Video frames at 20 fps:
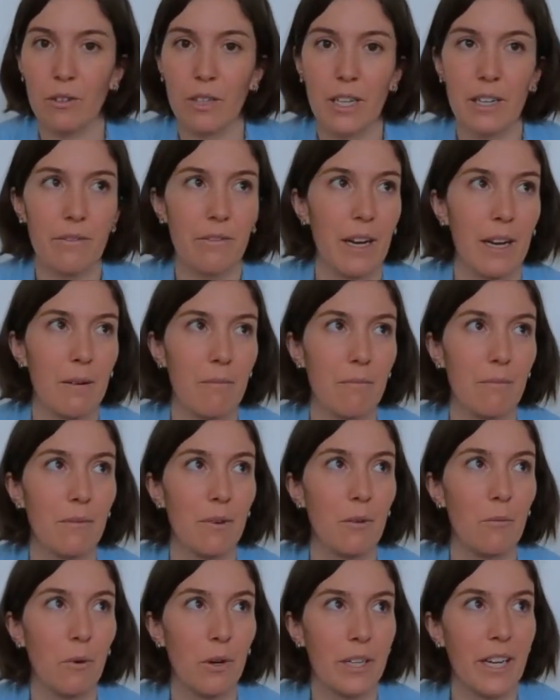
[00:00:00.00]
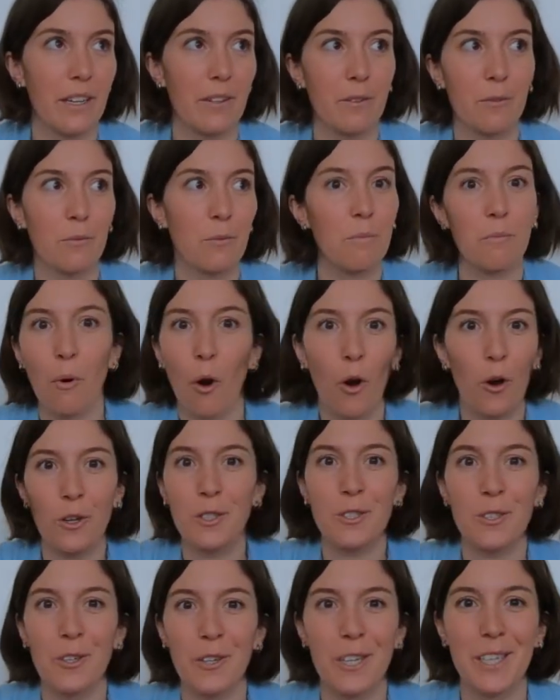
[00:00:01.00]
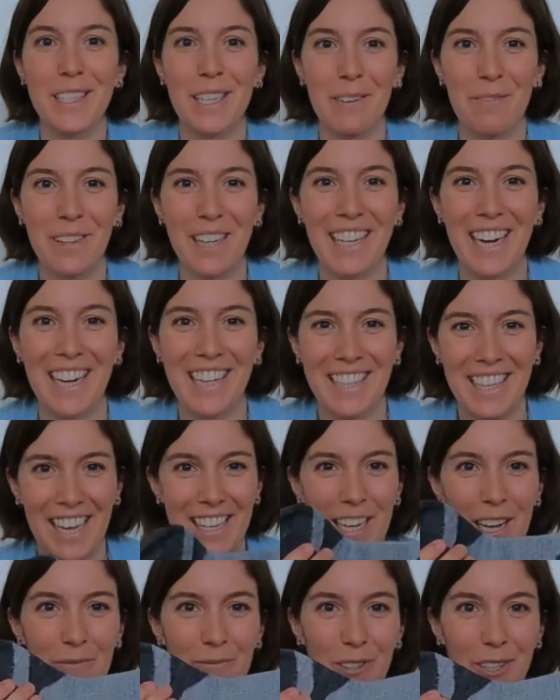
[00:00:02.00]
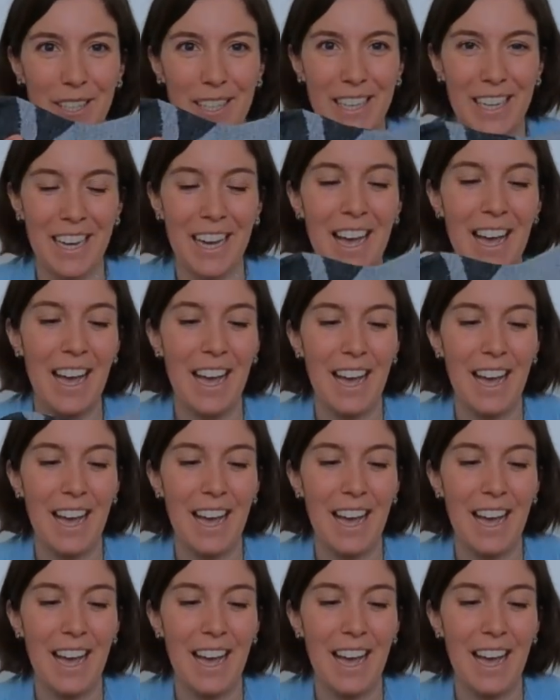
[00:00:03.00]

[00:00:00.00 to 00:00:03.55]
or if I'm walking through bogs or something like that, I'm gonna